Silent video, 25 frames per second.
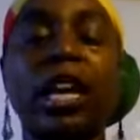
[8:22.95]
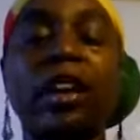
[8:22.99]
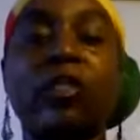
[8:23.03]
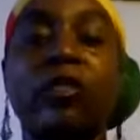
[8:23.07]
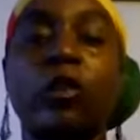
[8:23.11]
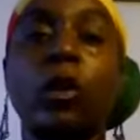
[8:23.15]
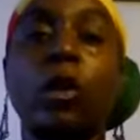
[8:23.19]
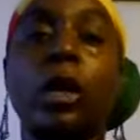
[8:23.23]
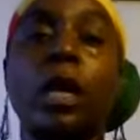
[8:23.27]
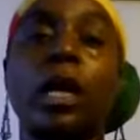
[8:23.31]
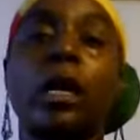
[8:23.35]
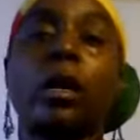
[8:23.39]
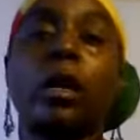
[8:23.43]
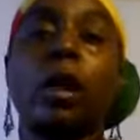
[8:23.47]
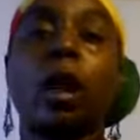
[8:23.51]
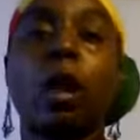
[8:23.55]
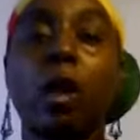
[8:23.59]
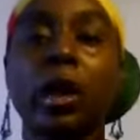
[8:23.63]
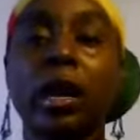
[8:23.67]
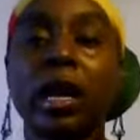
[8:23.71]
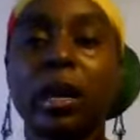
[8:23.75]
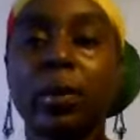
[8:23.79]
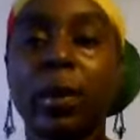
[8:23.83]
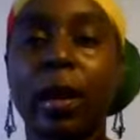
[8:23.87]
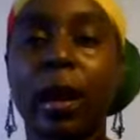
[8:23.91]
If you didn't know
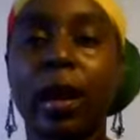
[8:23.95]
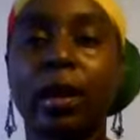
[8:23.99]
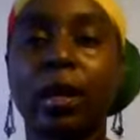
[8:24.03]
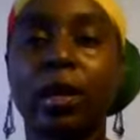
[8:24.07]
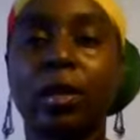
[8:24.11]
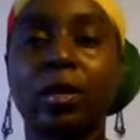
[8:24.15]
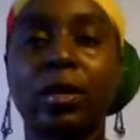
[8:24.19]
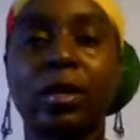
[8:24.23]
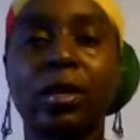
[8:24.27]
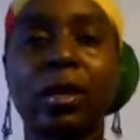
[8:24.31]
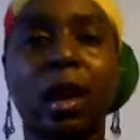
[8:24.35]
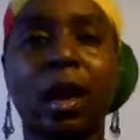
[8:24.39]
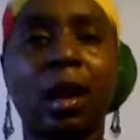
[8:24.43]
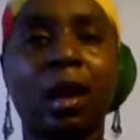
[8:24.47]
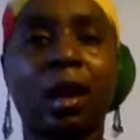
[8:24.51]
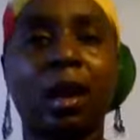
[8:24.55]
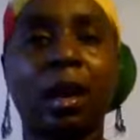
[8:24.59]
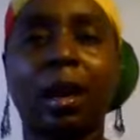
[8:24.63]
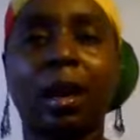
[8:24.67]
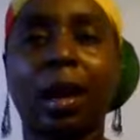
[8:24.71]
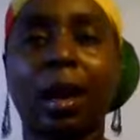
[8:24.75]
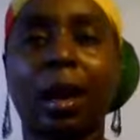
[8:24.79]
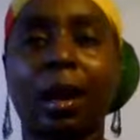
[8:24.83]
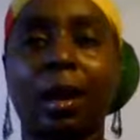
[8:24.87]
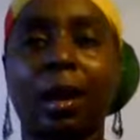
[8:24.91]
any better, you'd say,
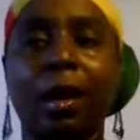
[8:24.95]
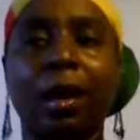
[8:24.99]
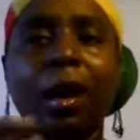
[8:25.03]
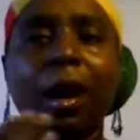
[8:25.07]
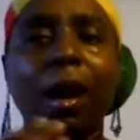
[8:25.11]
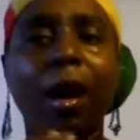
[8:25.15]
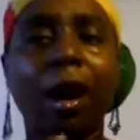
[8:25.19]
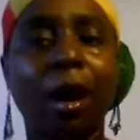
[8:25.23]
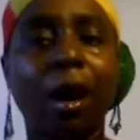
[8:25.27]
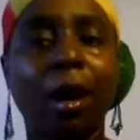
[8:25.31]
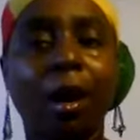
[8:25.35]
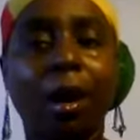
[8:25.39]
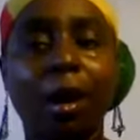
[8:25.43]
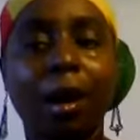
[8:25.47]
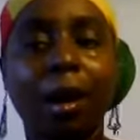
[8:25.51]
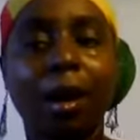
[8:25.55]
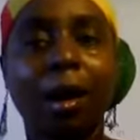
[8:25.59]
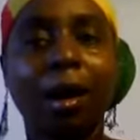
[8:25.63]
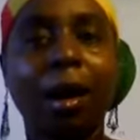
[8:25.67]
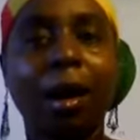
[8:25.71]
again, oh,